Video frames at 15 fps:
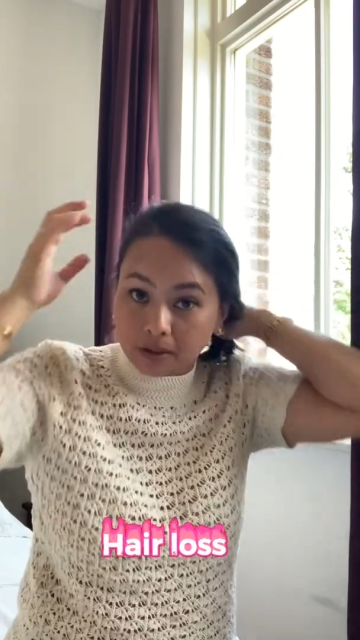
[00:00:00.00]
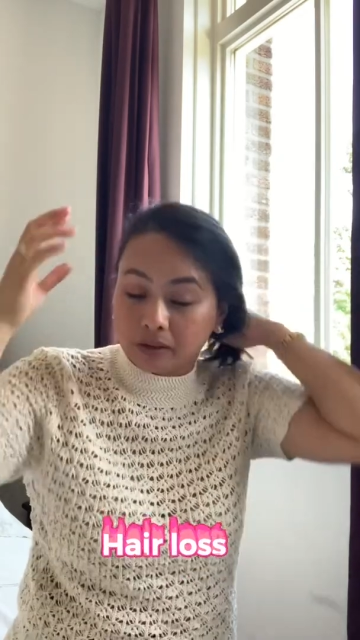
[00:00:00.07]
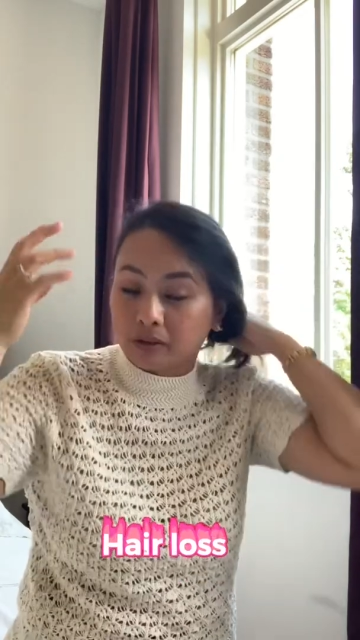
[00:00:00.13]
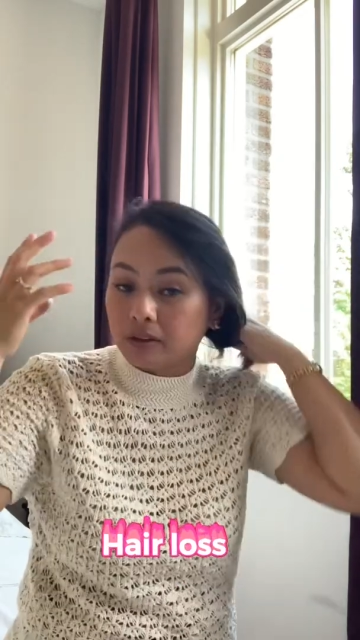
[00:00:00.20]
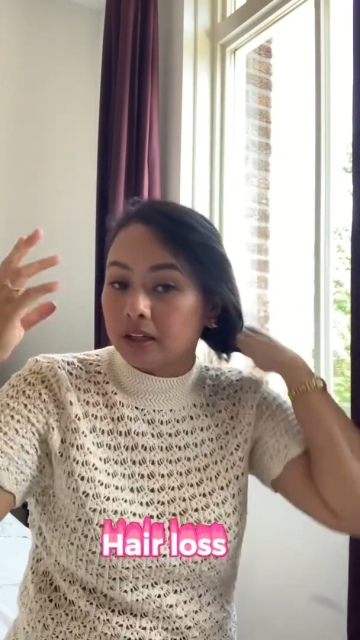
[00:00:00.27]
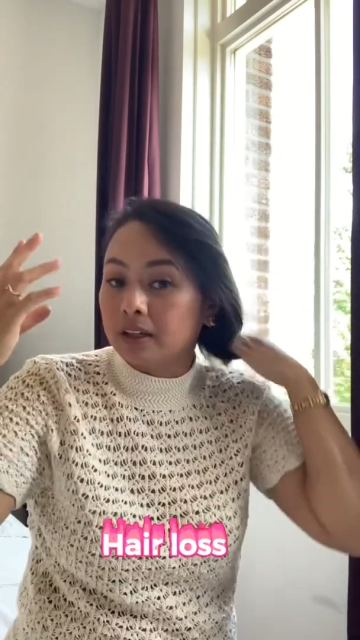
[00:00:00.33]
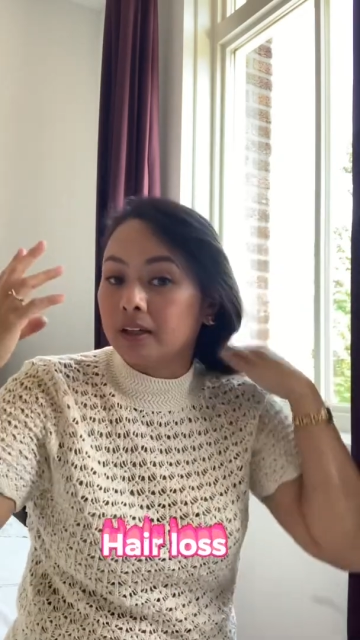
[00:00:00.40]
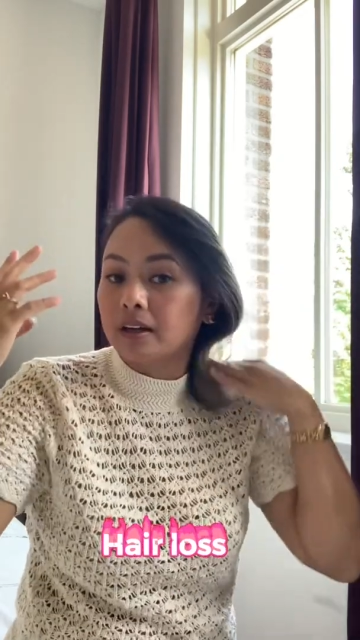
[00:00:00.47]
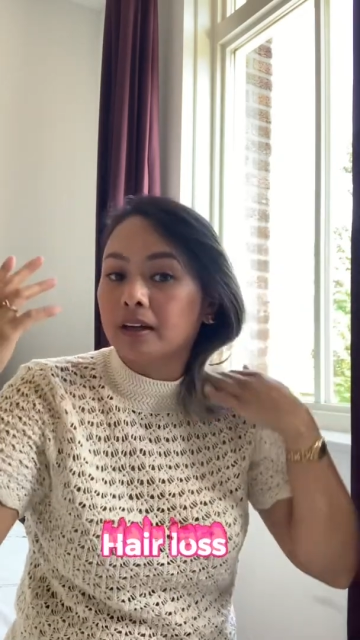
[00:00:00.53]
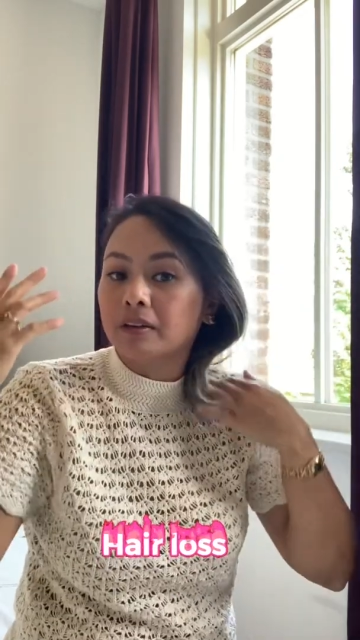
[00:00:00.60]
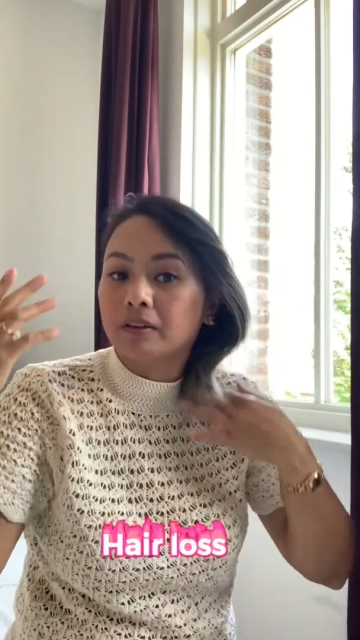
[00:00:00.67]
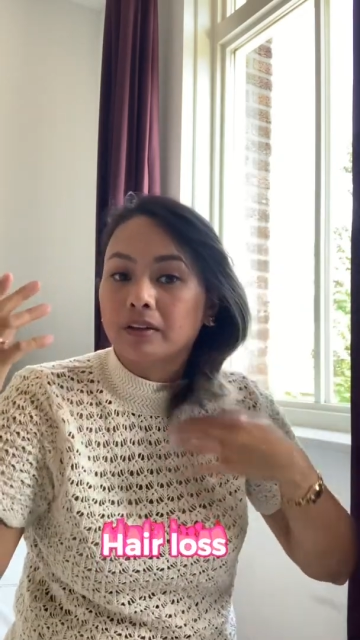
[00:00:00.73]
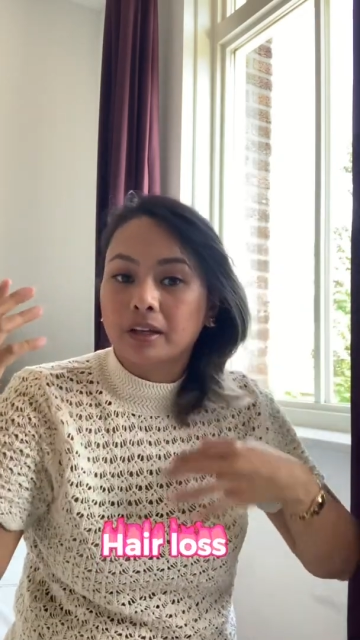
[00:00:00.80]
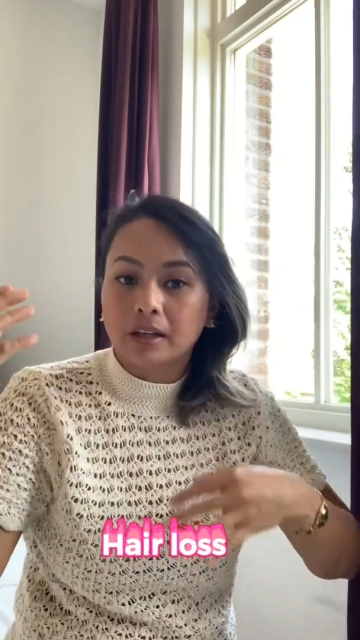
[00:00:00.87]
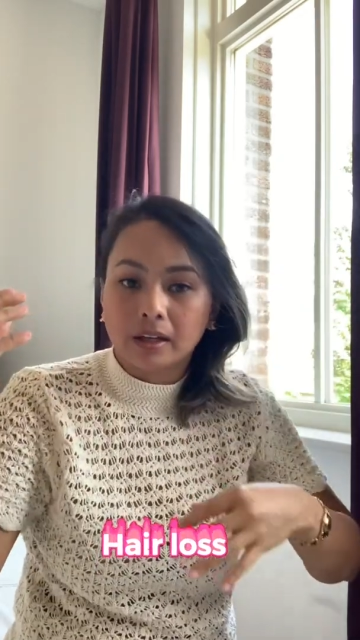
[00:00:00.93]
thinner
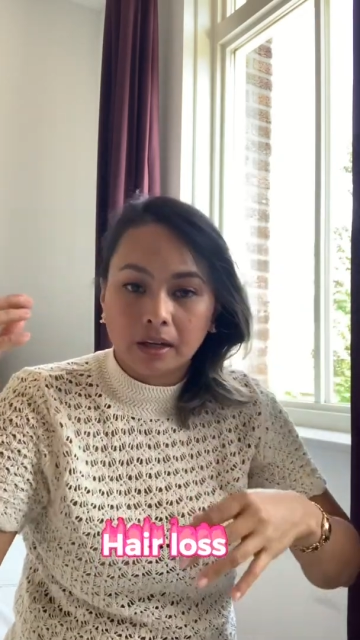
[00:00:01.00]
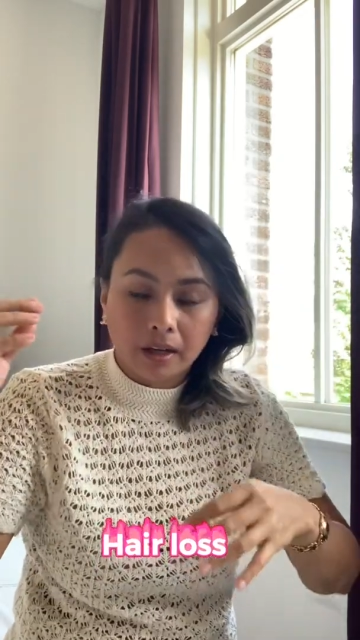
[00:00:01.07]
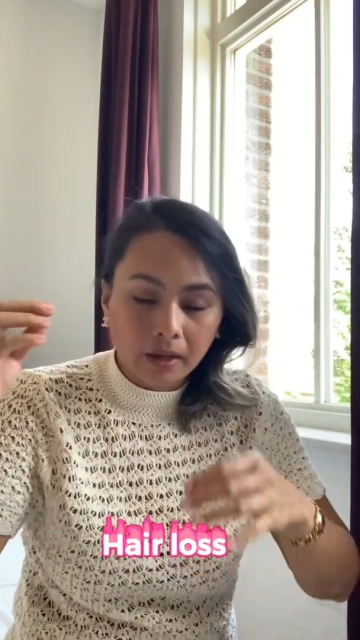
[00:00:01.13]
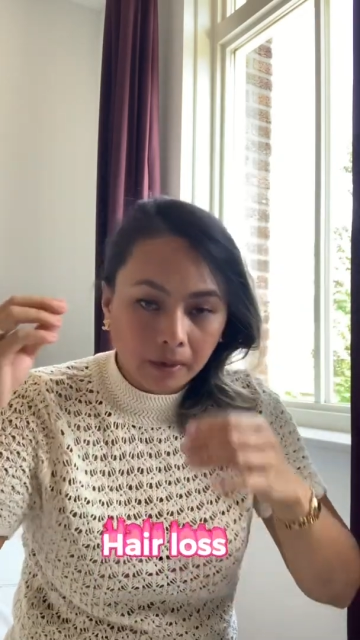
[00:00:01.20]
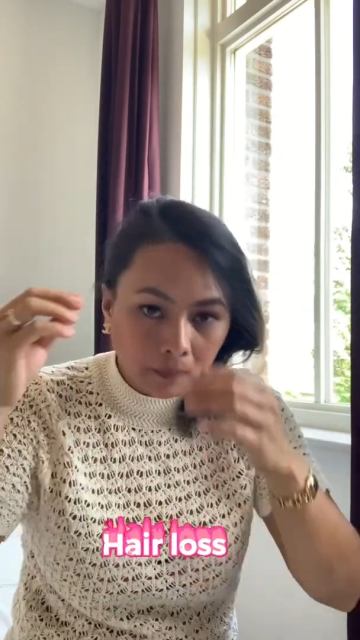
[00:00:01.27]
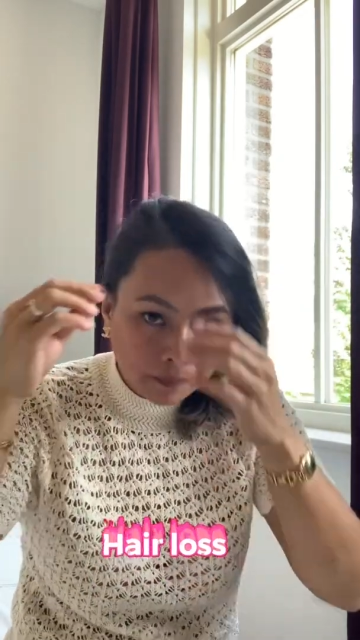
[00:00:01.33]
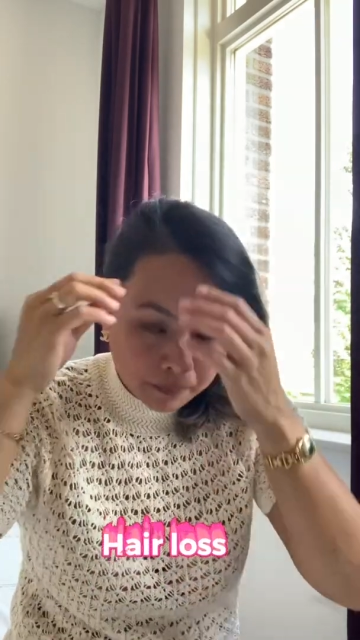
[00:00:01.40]
and thinner.